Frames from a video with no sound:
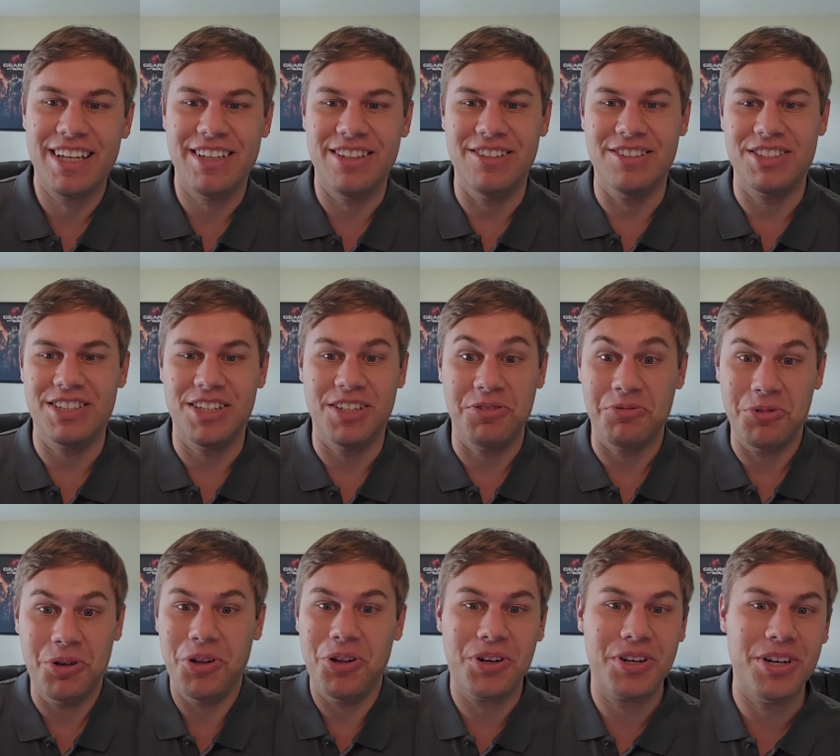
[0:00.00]
It was a
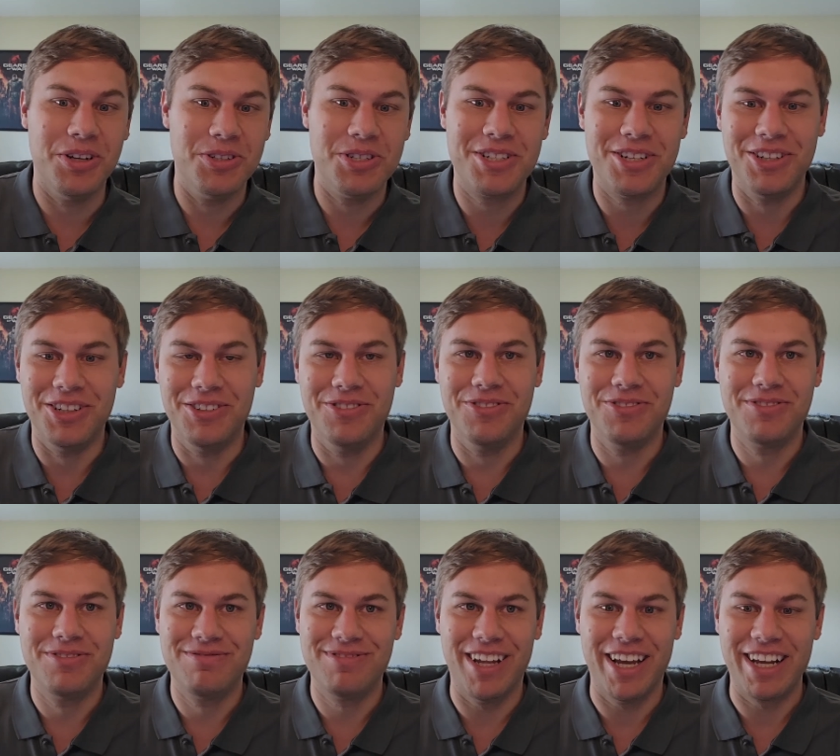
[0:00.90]
roller coaster
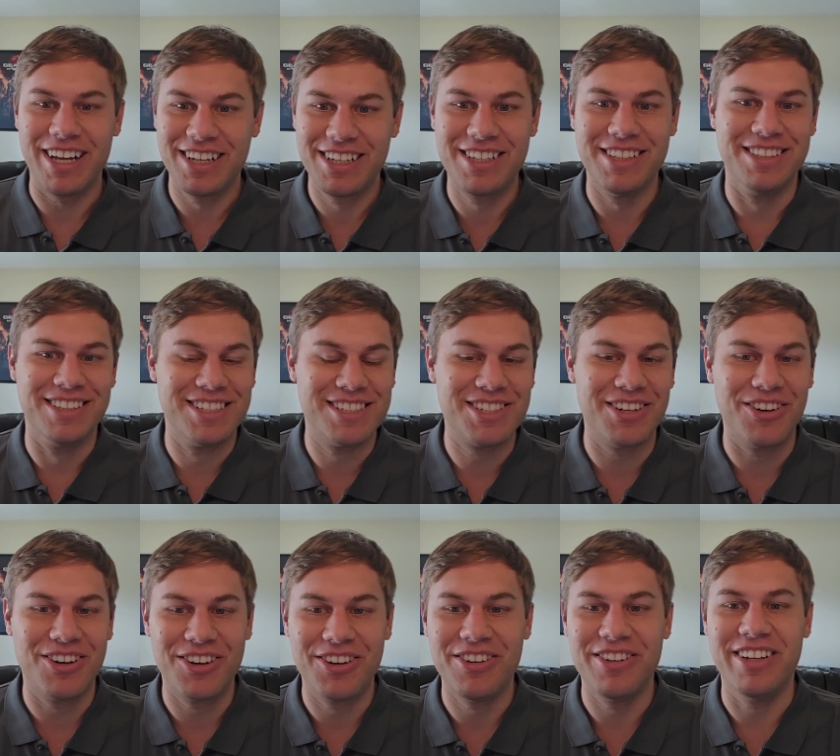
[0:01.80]
of
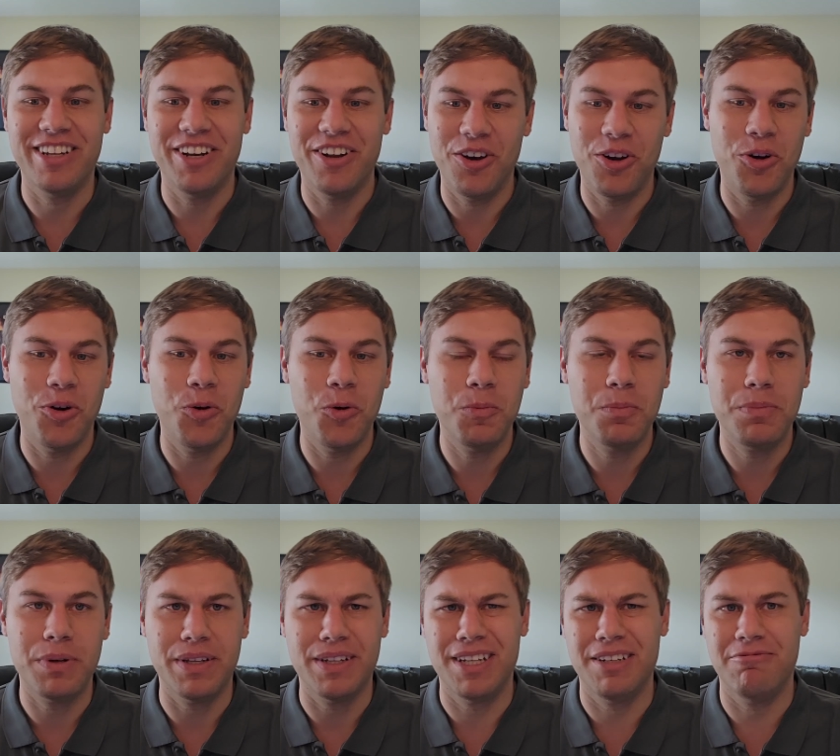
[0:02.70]
concern, then
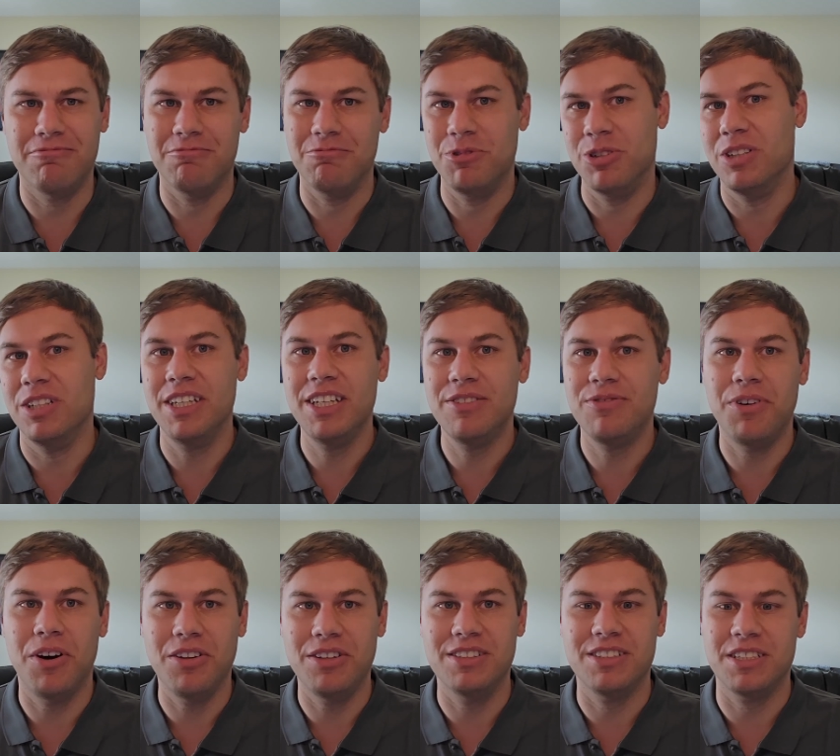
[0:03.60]
hope, and then relief,
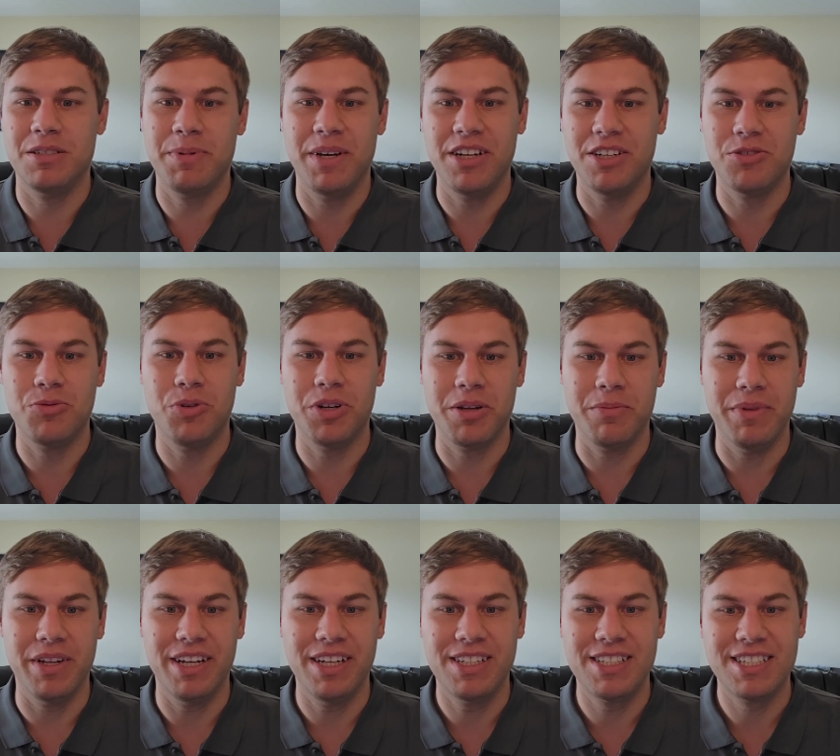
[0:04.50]
all in the span of 20
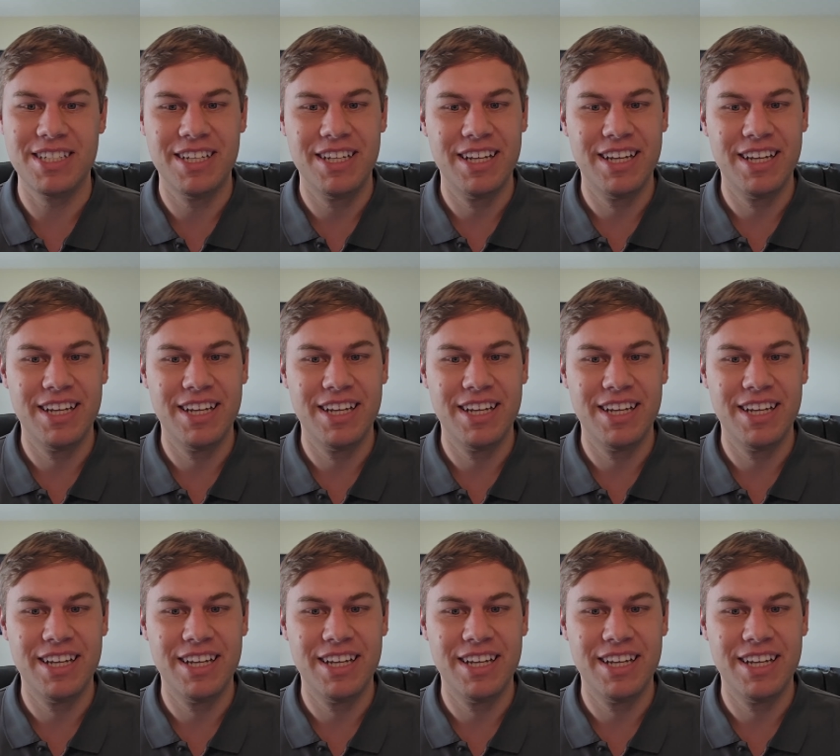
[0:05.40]
minutes.